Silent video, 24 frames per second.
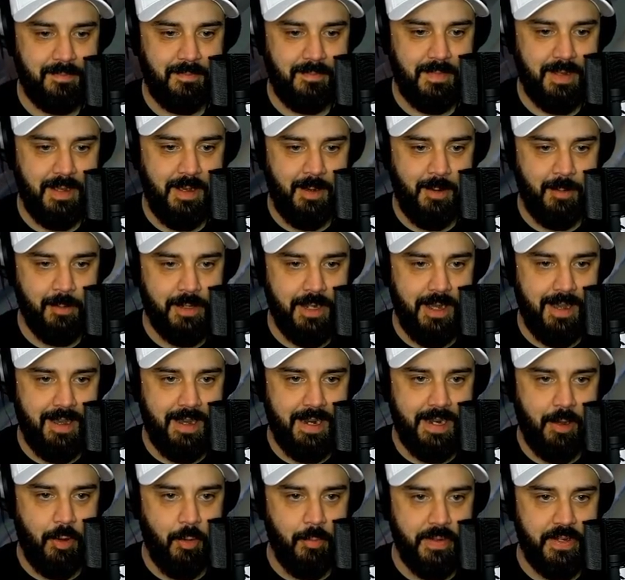Oh God!
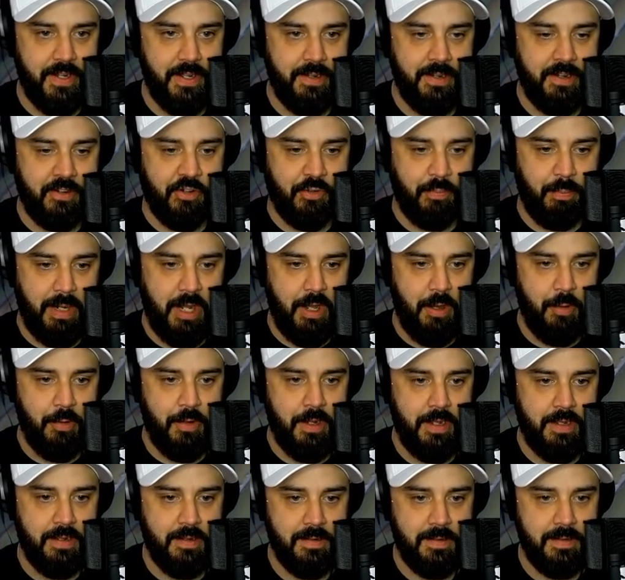I hope it doesn't
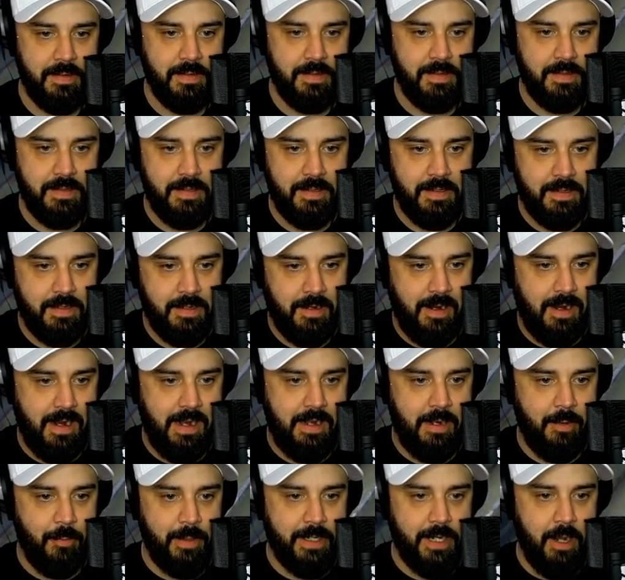explode. All right,
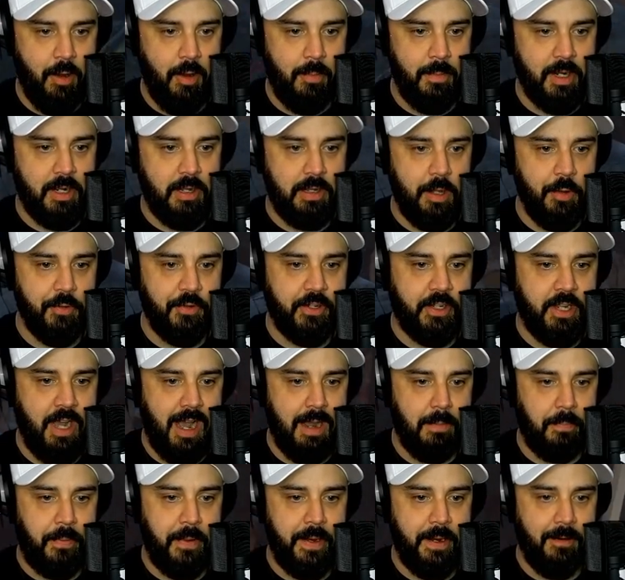here we go. I'm gonna close the
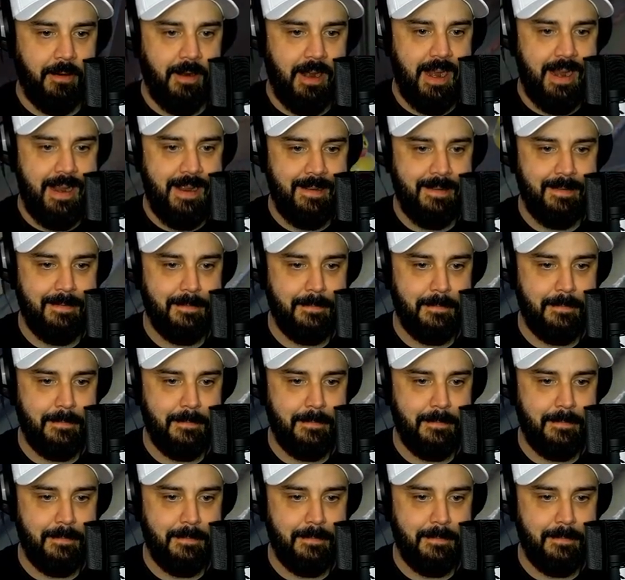cockpit. All right.